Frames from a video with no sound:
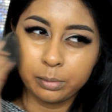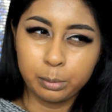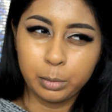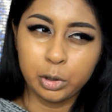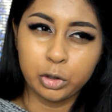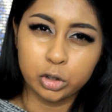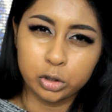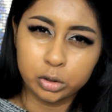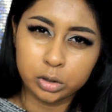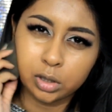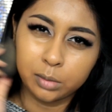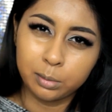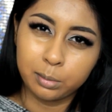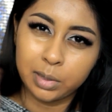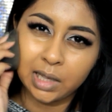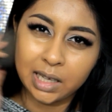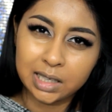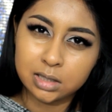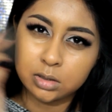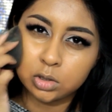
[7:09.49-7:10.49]
Miracle
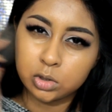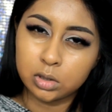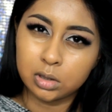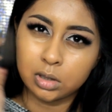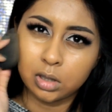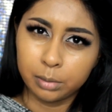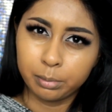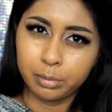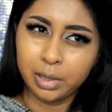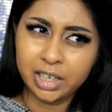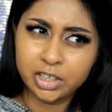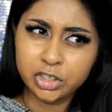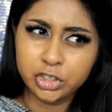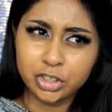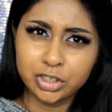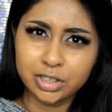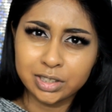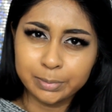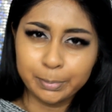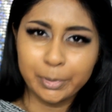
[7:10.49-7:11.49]
Complex
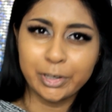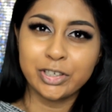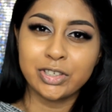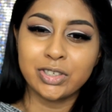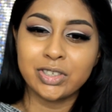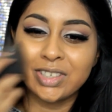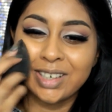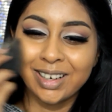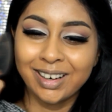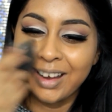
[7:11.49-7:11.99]
Complexion Sponge.